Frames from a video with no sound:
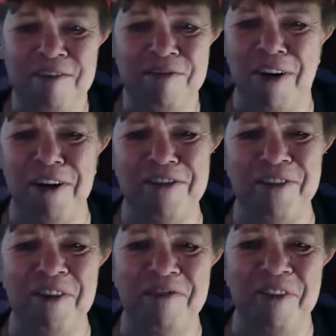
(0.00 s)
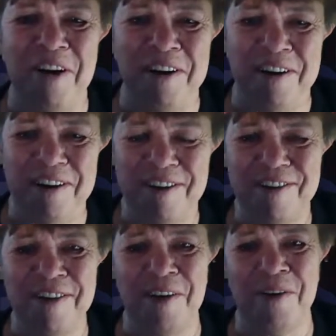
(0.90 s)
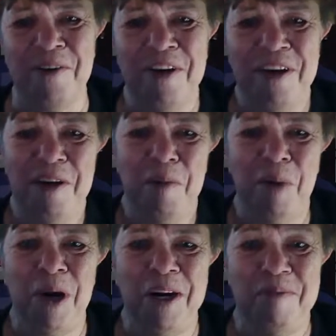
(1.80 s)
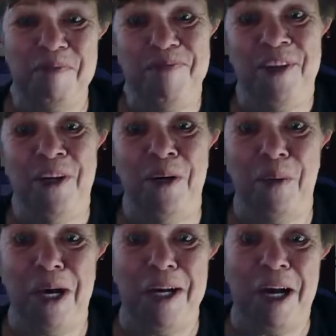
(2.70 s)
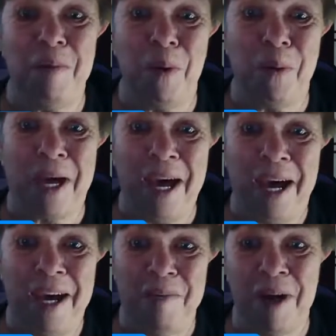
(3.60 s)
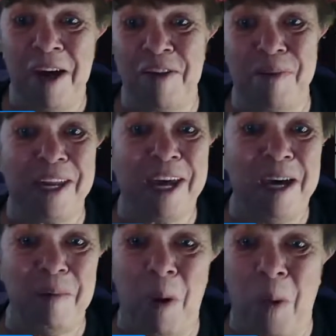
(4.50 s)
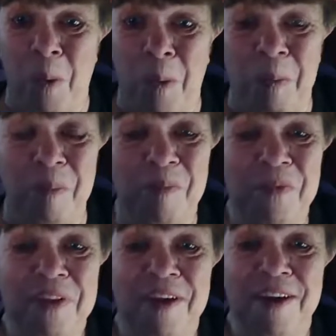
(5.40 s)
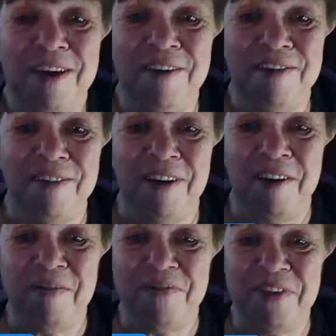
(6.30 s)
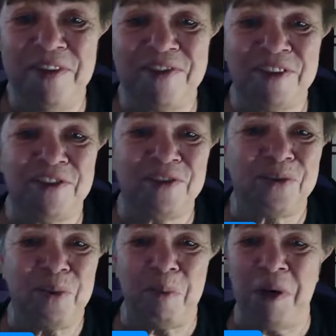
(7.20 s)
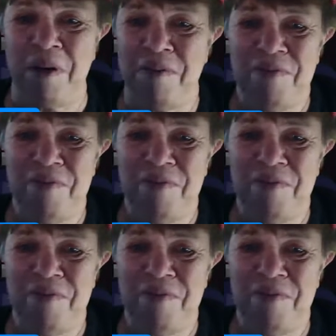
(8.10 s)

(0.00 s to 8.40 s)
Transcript: Falling's not fun. So, but you know what? I'm okay. My husband came home. He's such a trooper.